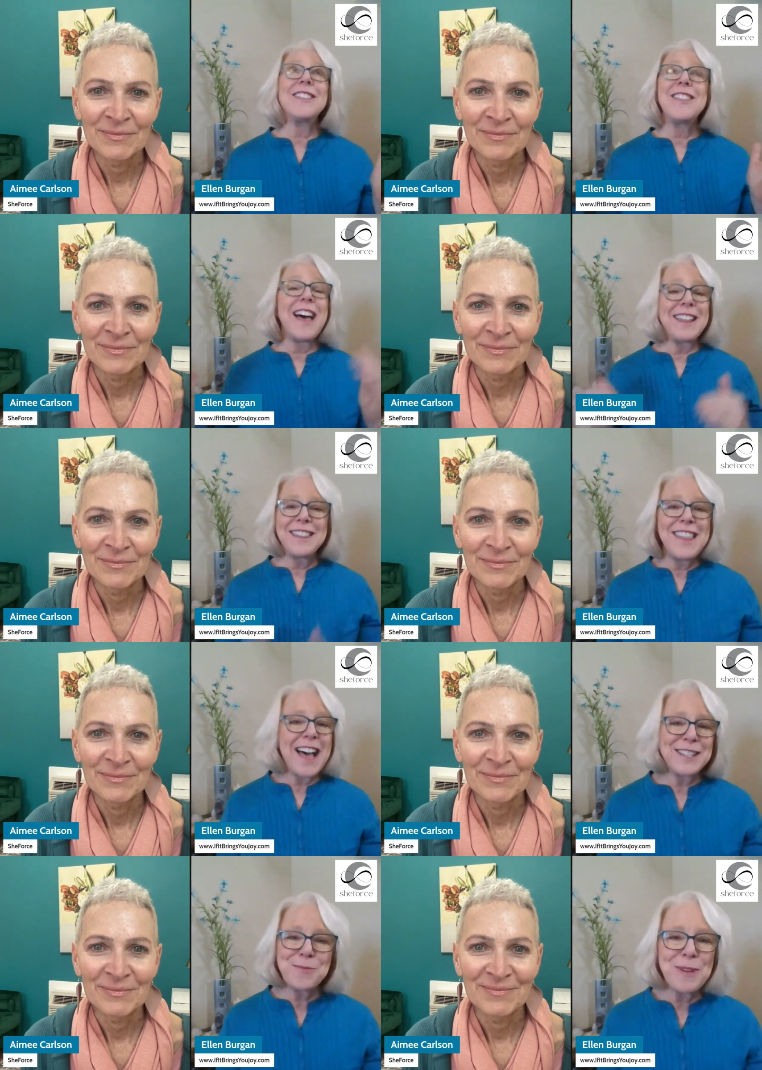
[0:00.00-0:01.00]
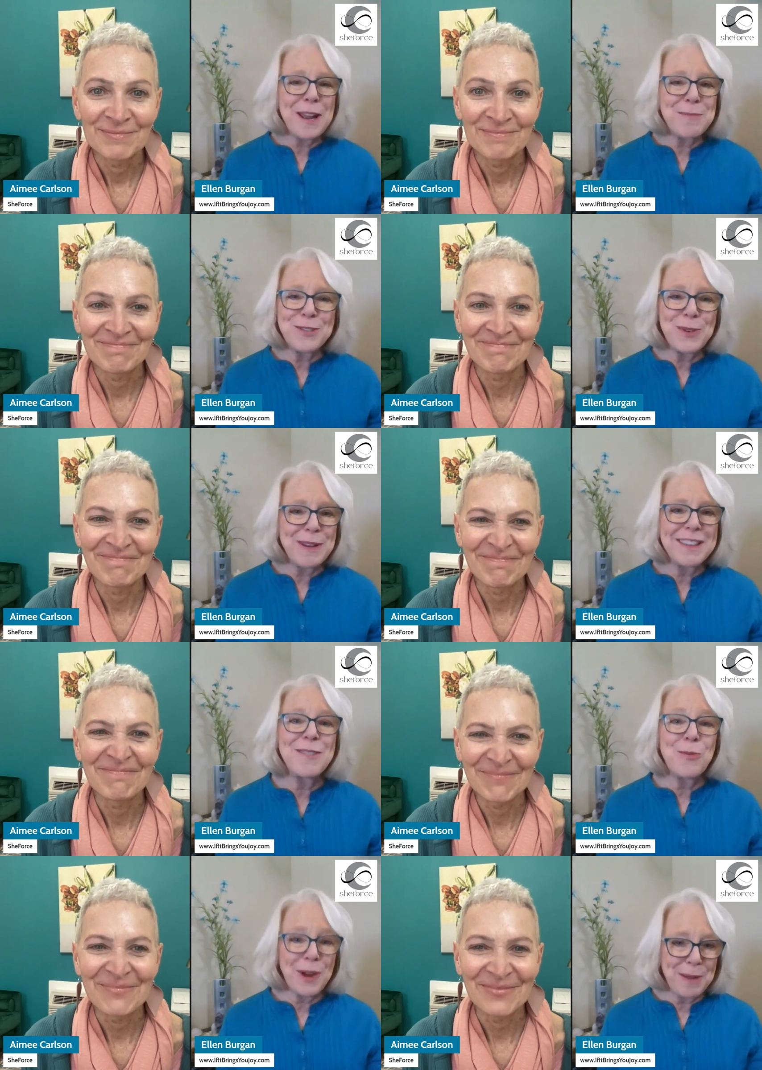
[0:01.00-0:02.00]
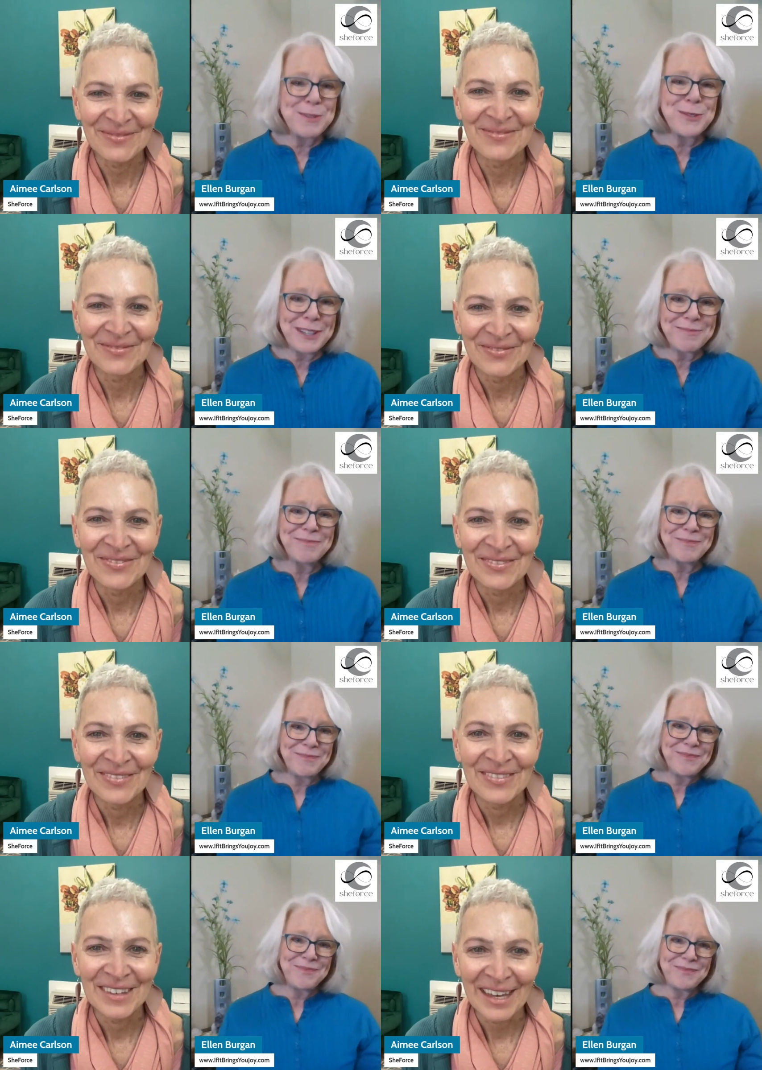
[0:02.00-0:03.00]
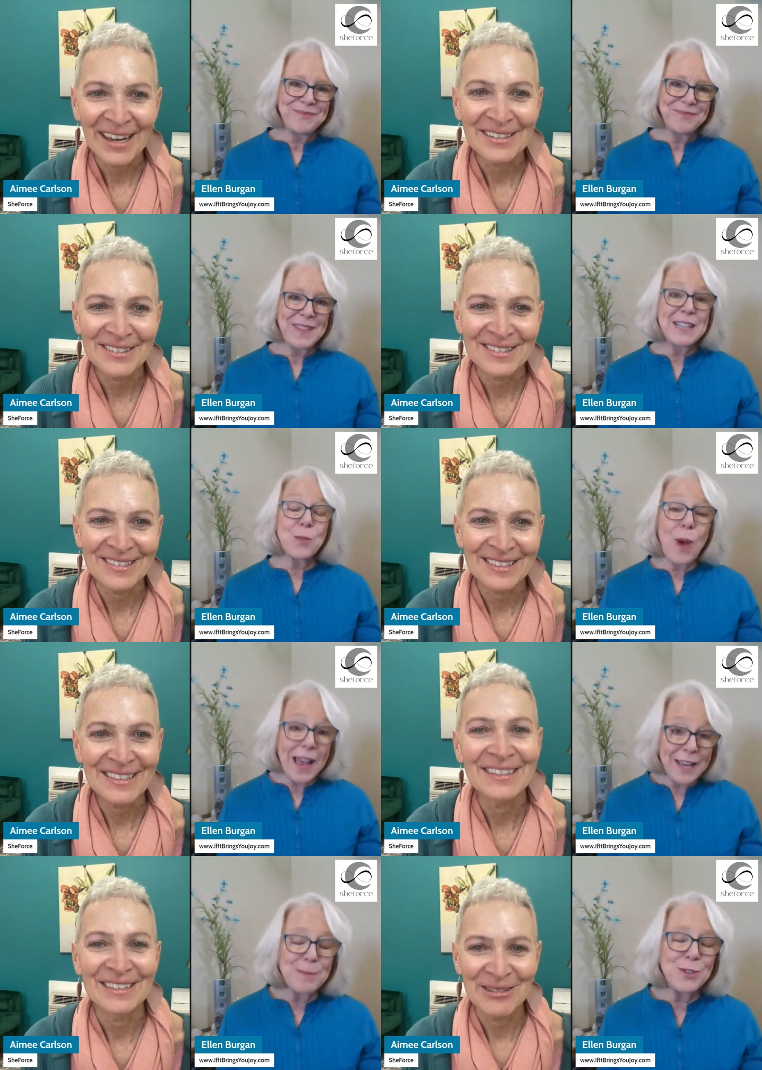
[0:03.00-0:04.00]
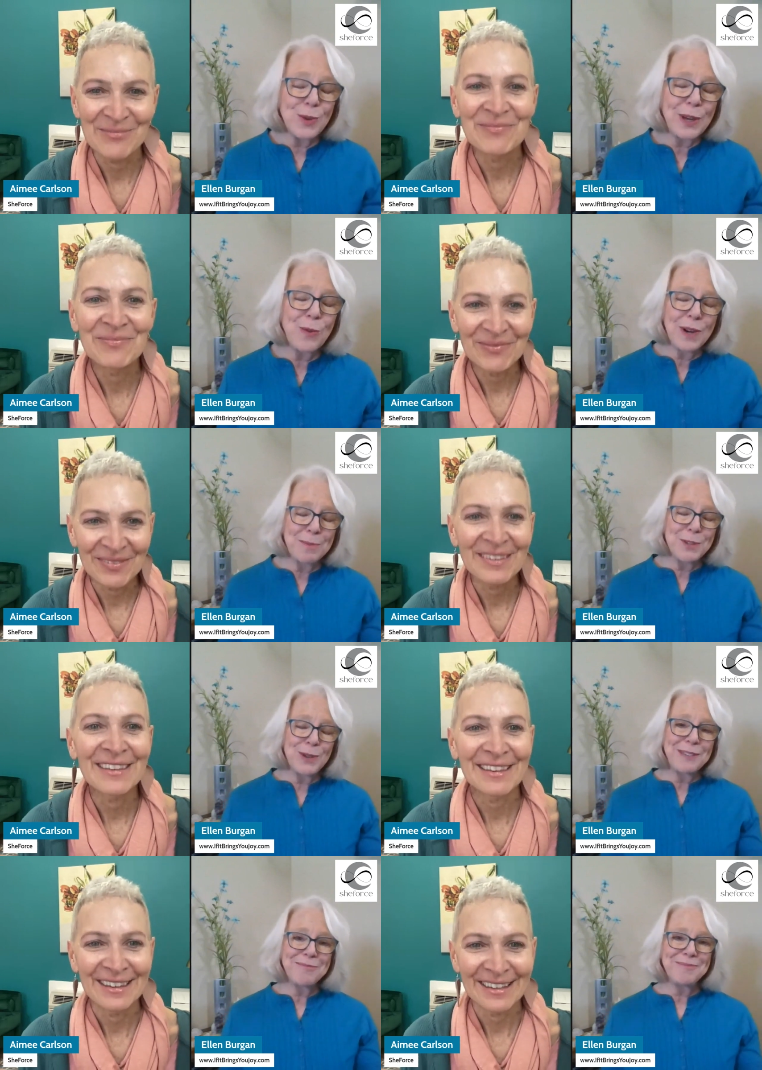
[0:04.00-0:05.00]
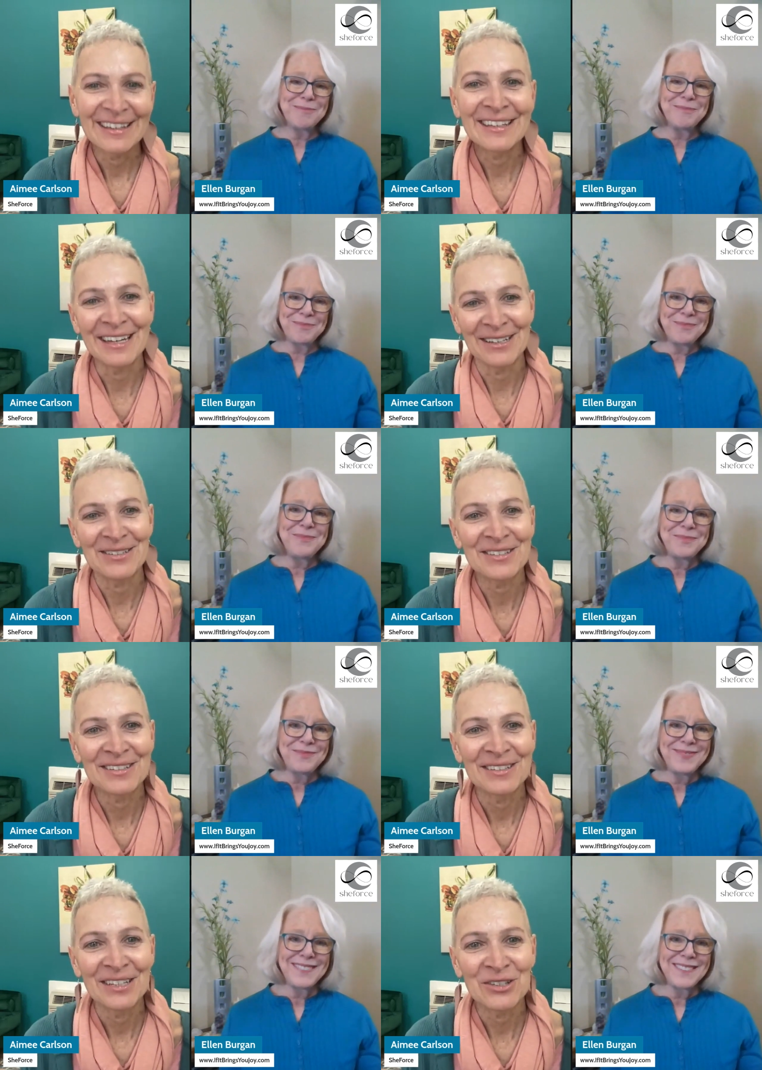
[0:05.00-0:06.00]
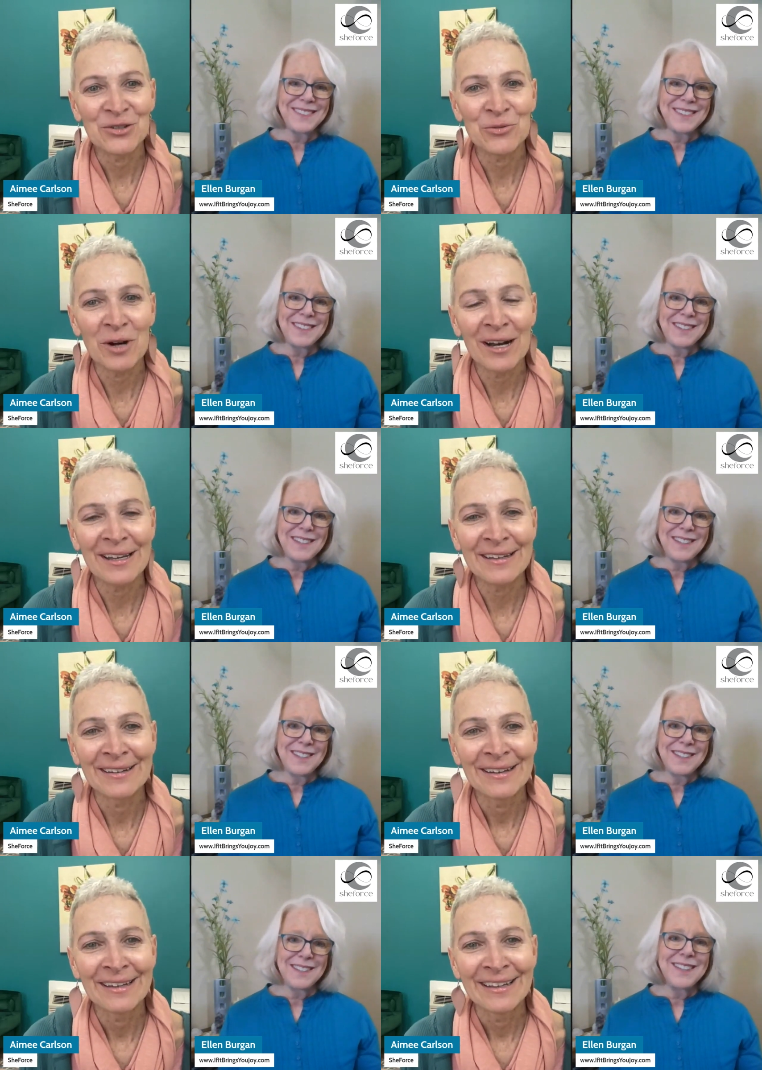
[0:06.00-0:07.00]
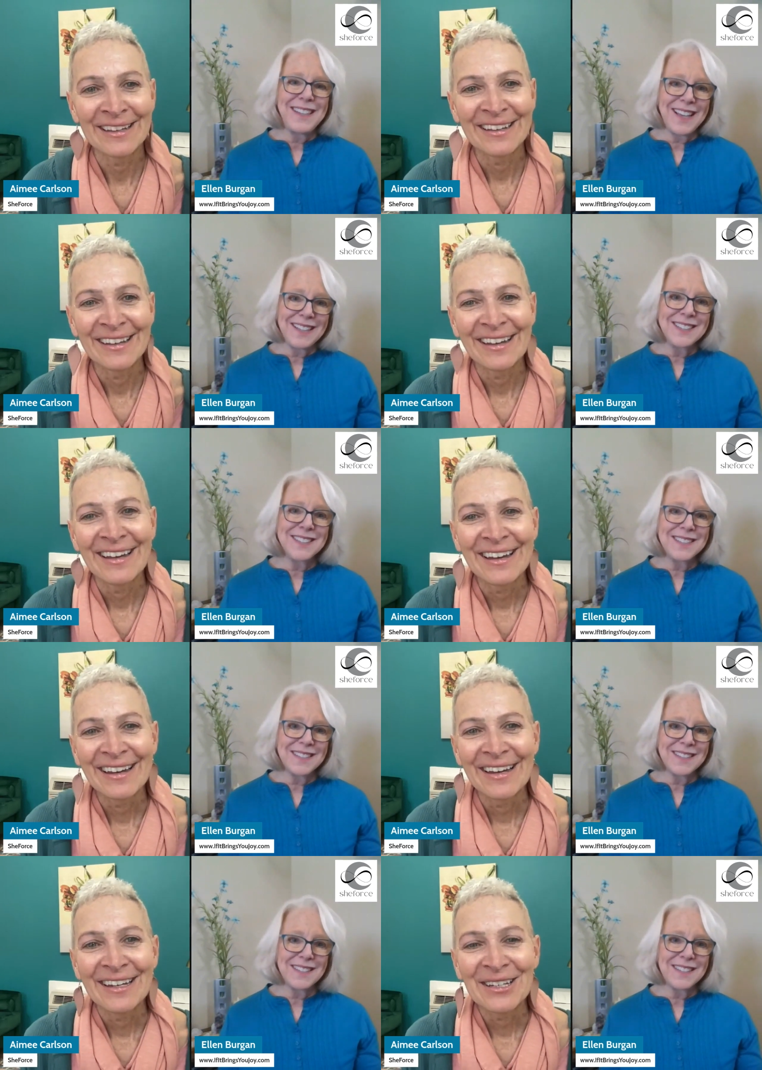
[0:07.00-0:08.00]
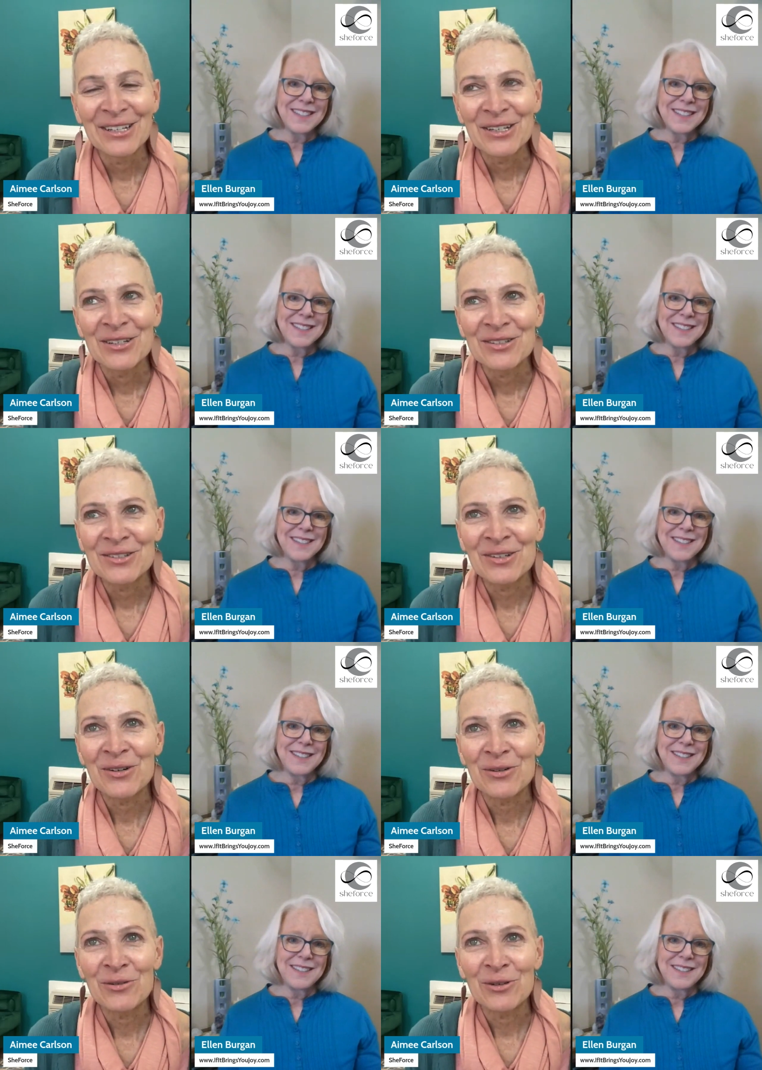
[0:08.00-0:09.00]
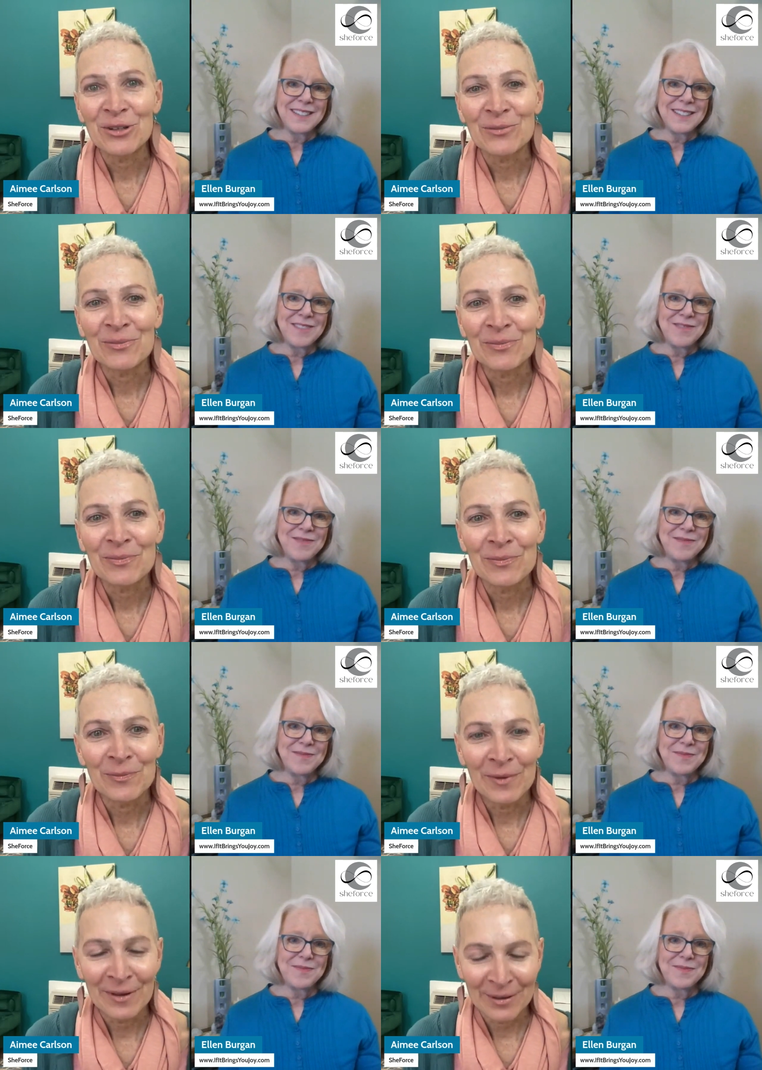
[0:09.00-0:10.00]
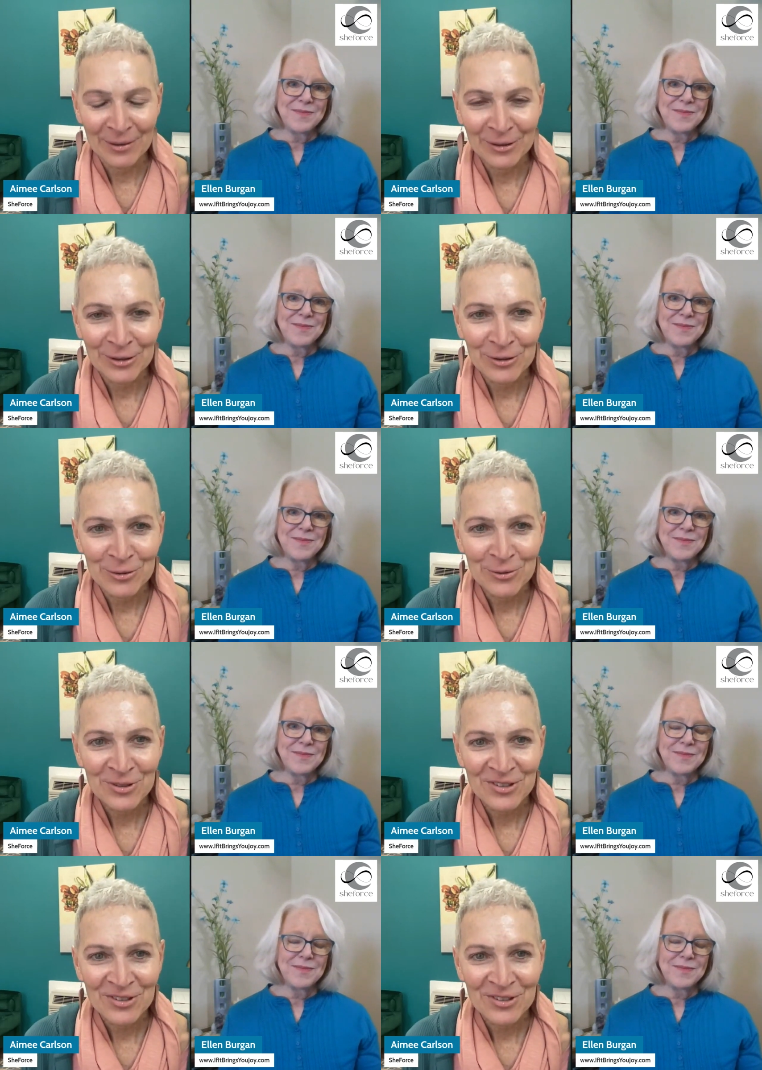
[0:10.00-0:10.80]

Speaker 1: that that's what I'm doing what I'm doing. Yes. That's why I'm doing what I'm doing.
Speaker 2: Yes. That's your why. Yes. So you